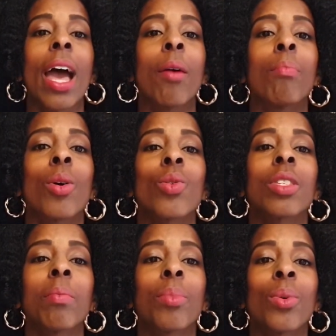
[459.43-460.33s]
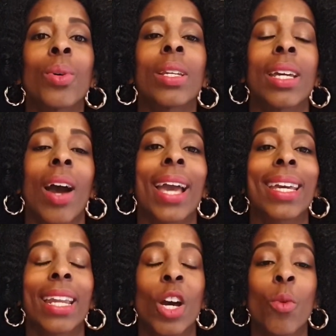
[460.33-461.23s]
And most importantly, I
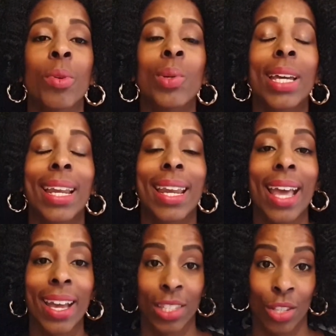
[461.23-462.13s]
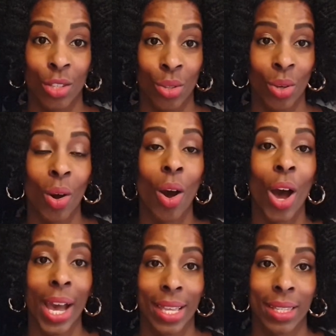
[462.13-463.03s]
can help you connect to your
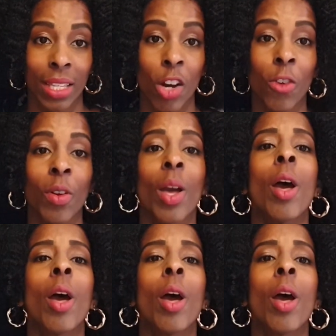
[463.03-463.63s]
higher self,